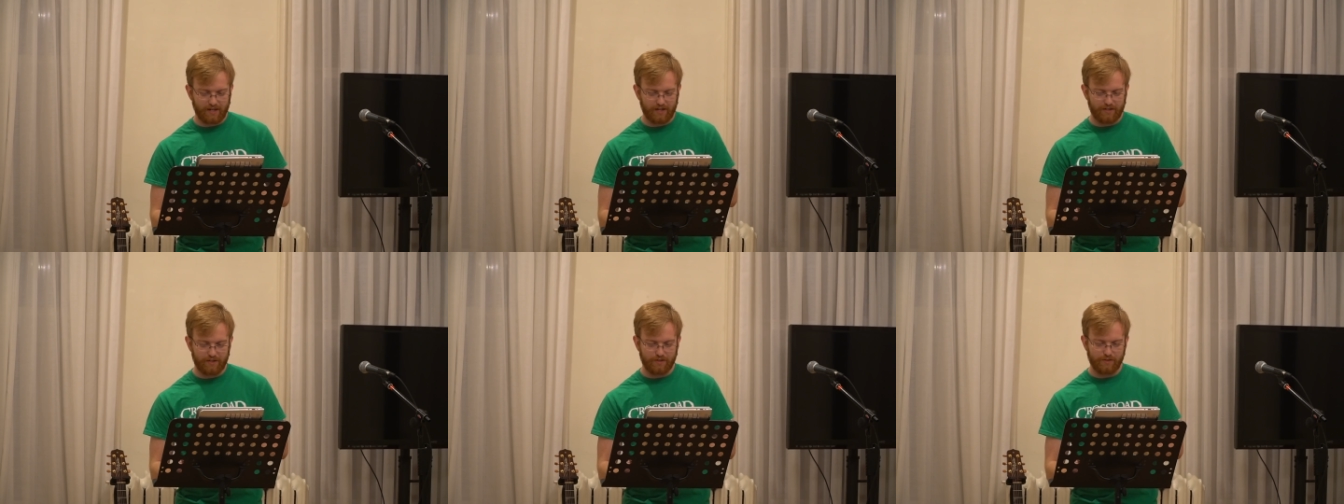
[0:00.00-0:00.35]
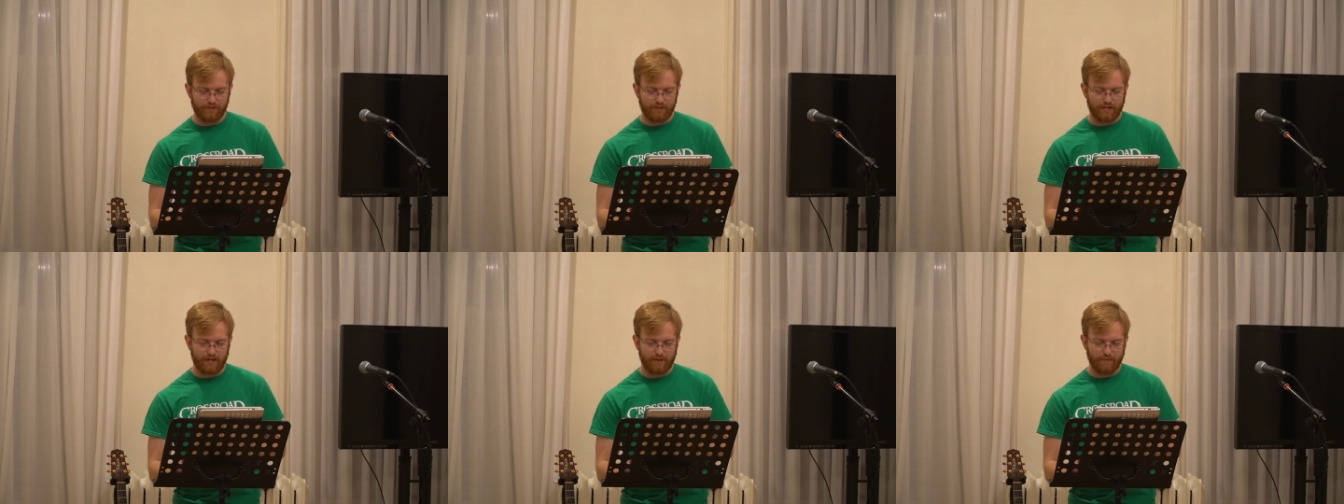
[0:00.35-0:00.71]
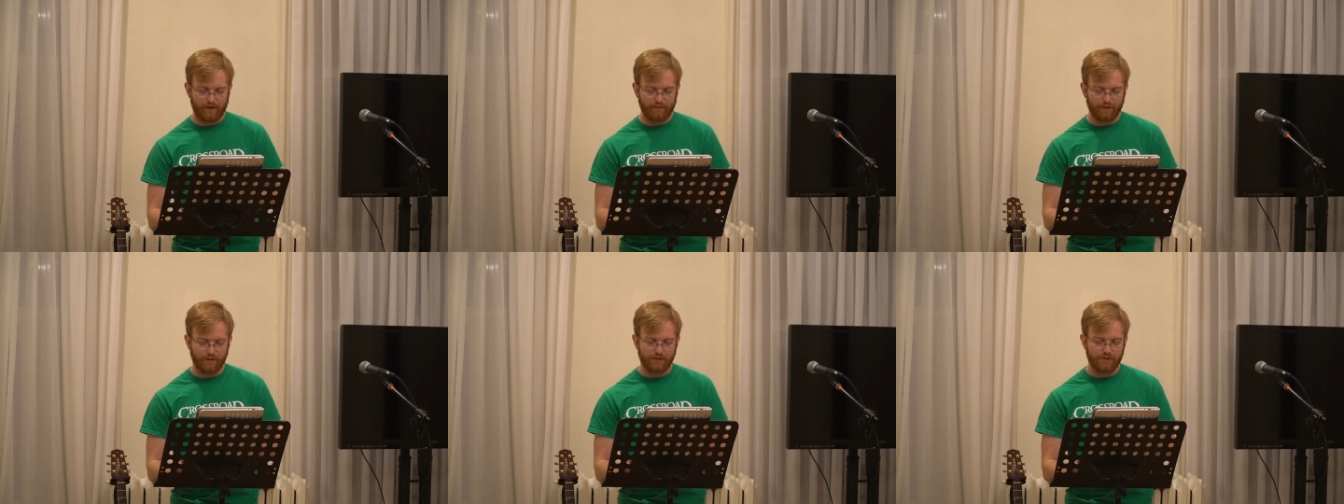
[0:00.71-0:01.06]
God used uh,
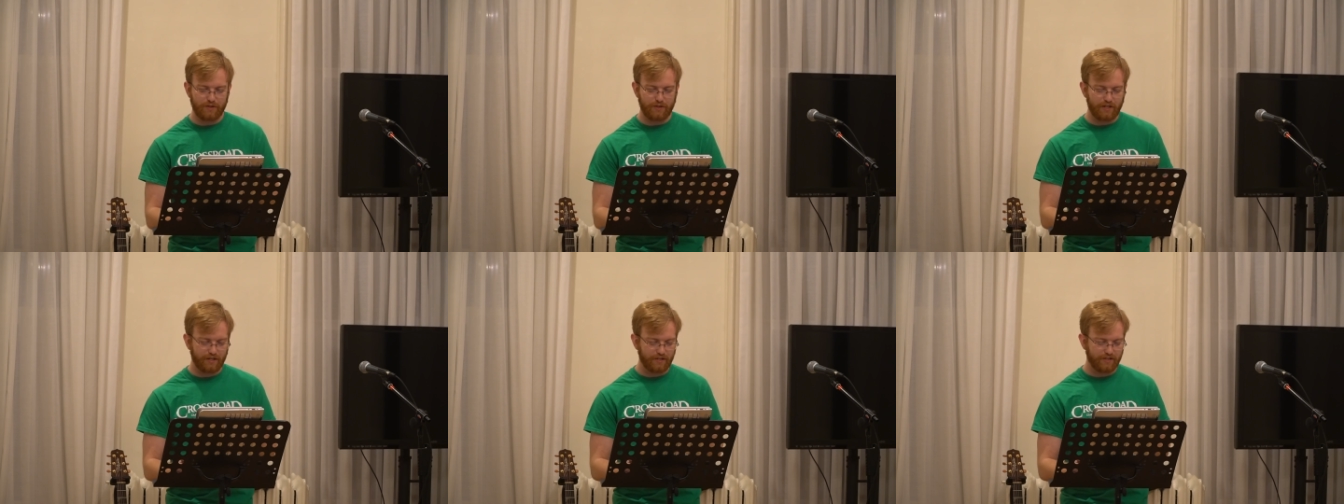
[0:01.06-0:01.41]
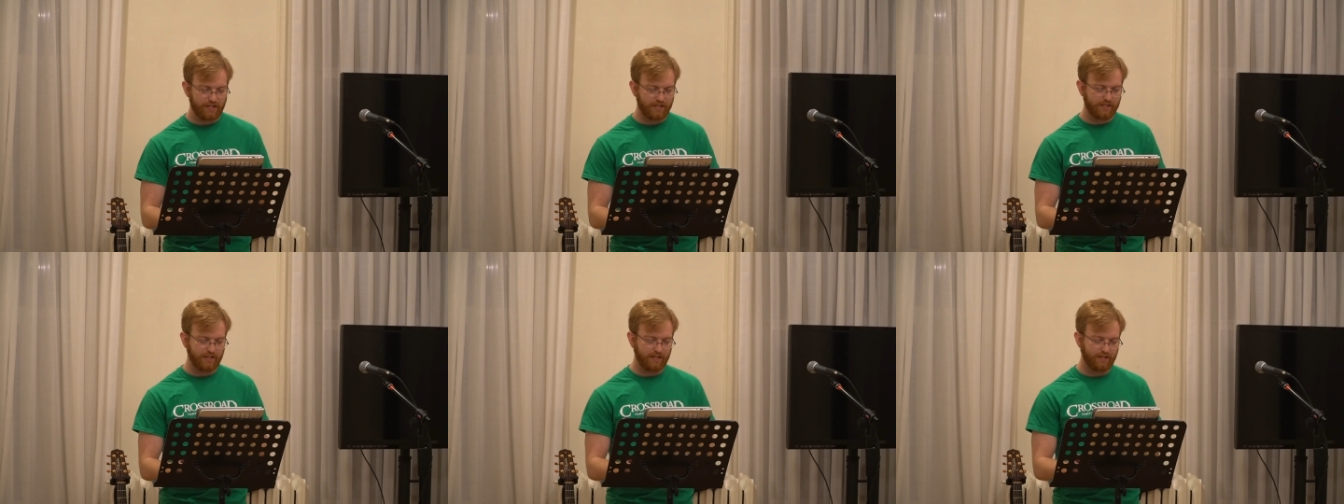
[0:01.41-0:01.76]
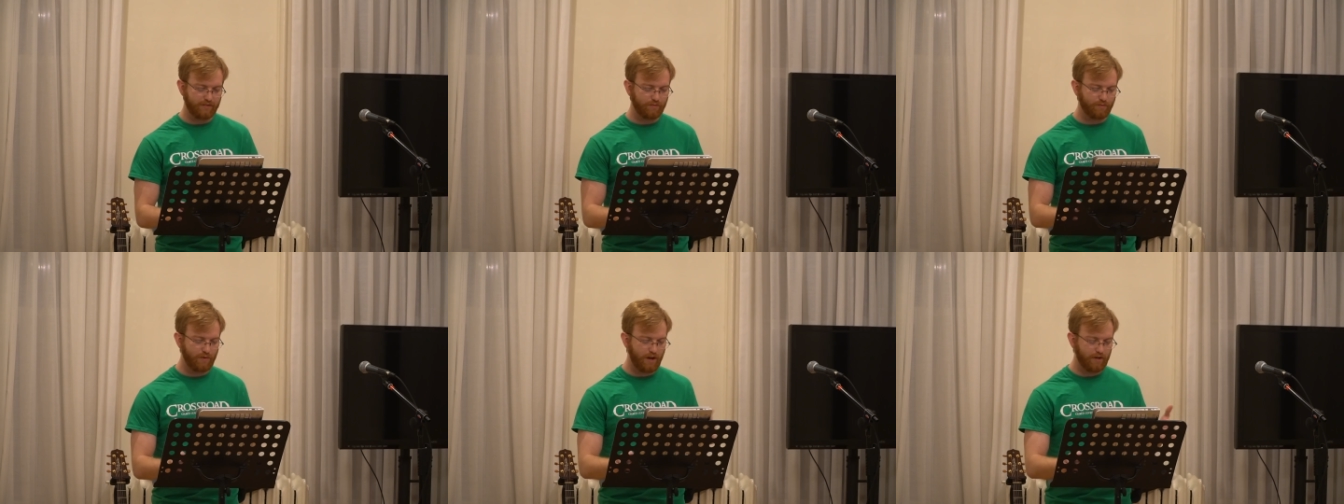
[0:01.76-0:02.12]
my first two years as
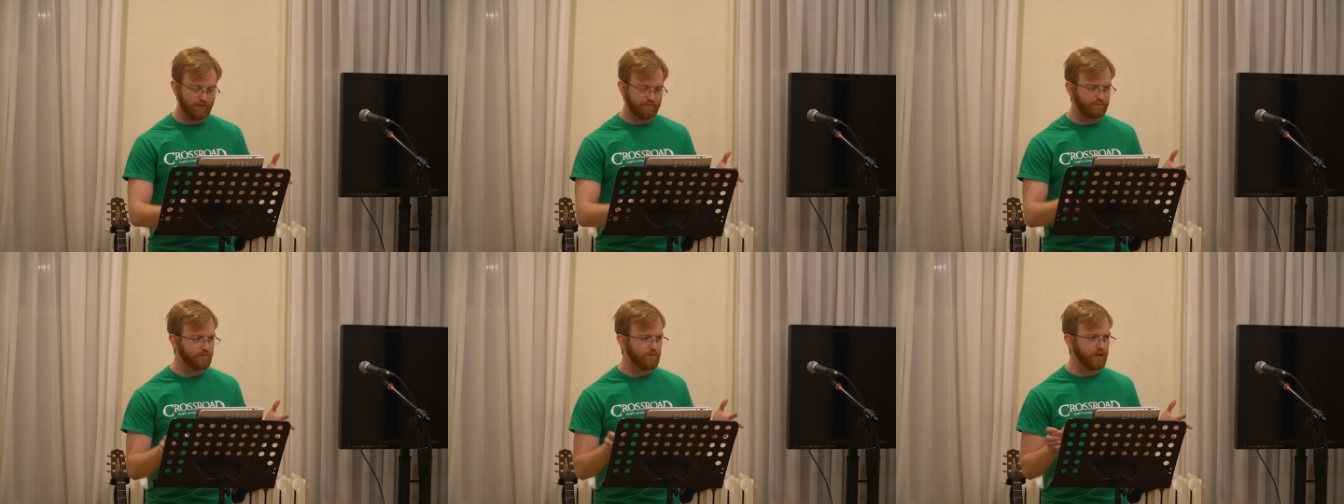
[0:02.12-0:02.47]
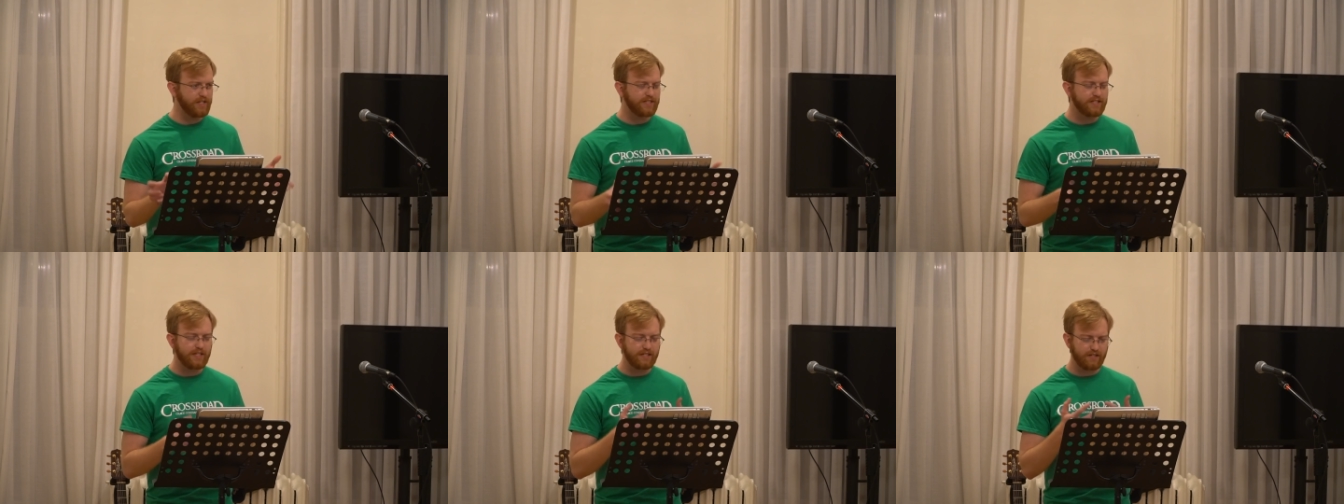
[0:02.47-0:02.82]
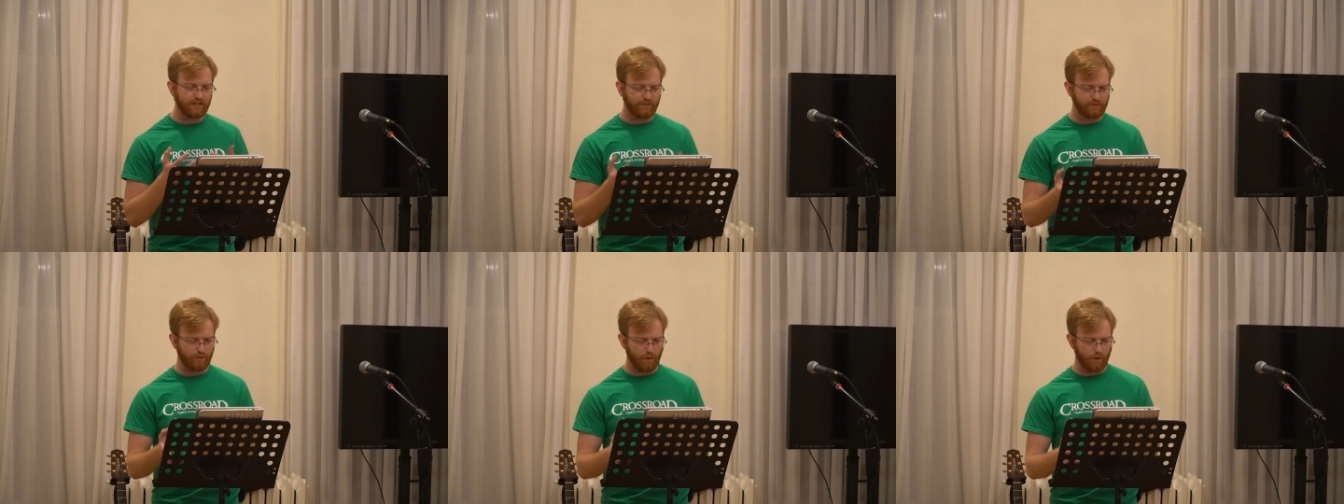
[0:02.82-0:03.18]
a, a, great season
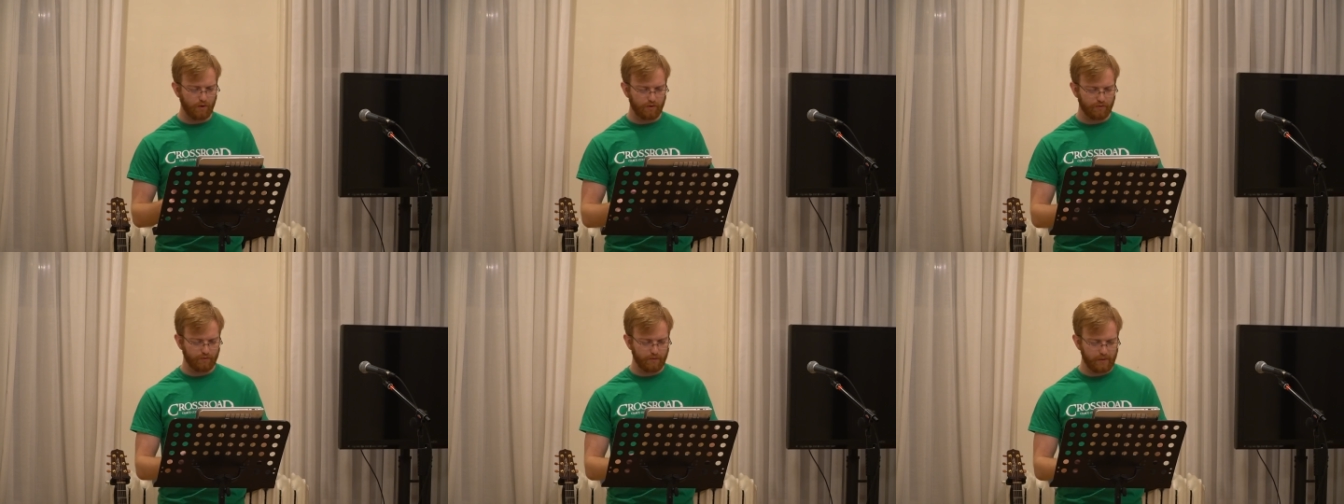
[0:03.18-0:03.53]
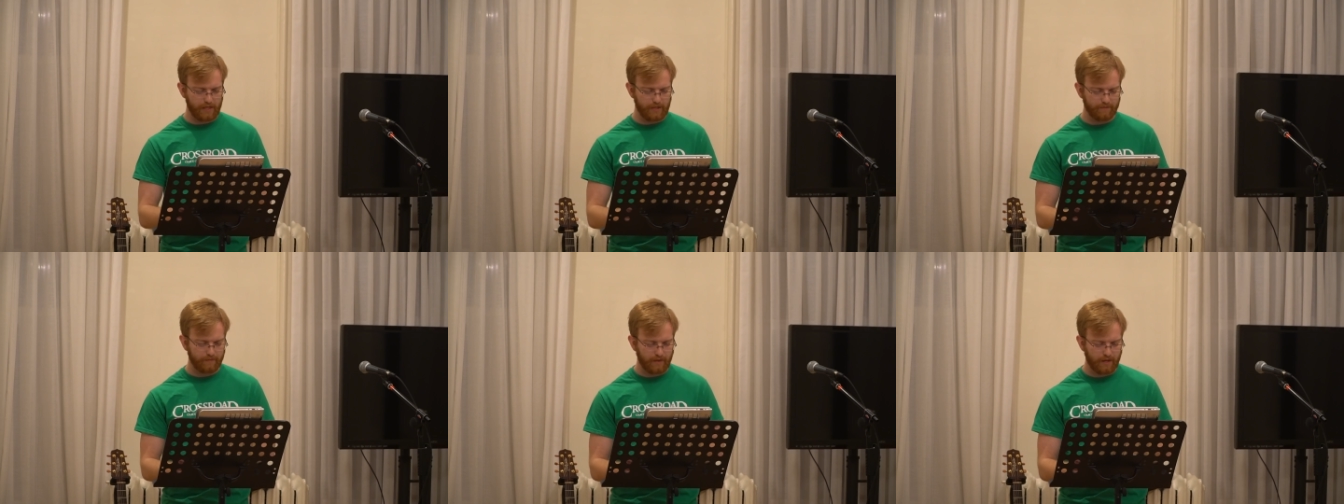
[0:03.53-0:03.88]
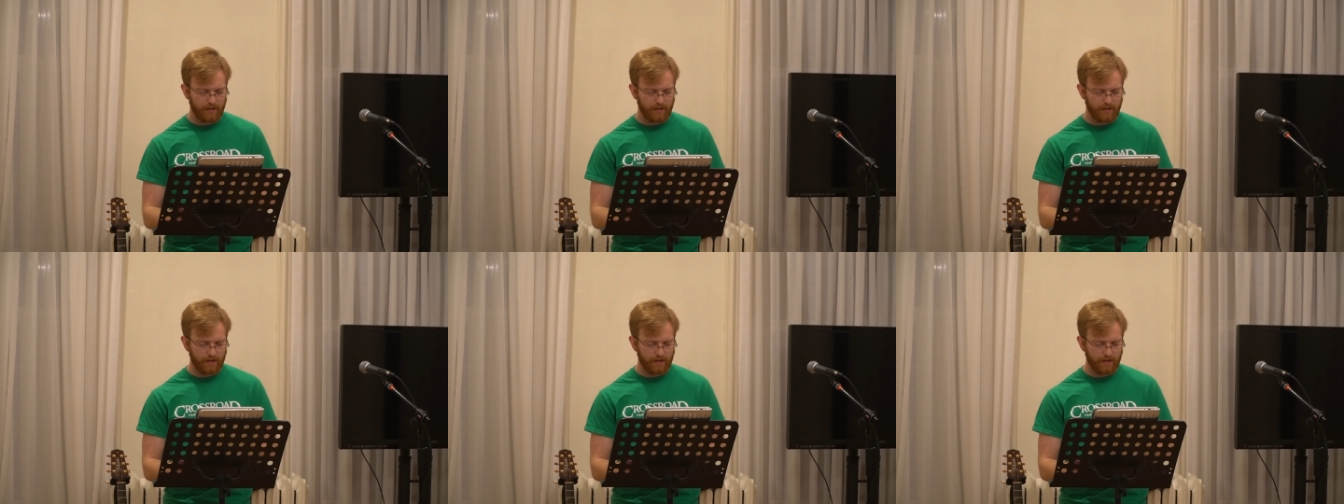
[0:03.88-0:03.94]
of growth for me.